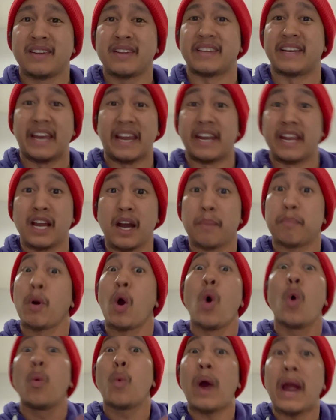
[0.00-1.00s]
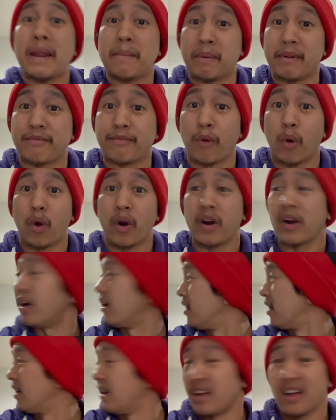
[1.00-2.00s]
getting up way
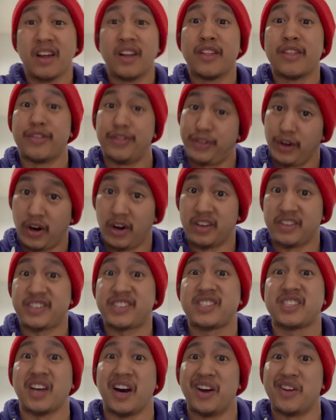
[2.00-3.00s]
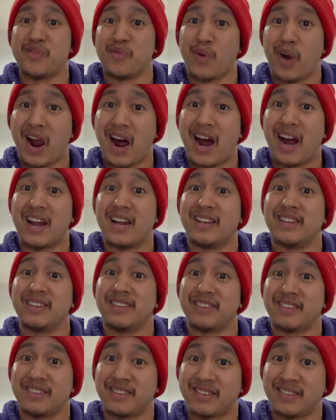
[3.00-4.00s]
before the
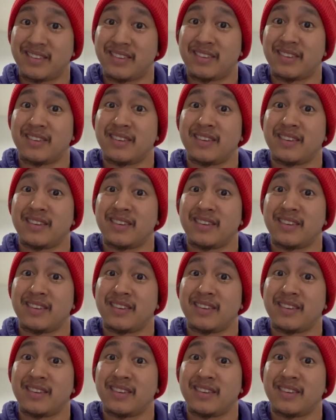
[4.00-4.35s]
sunrise.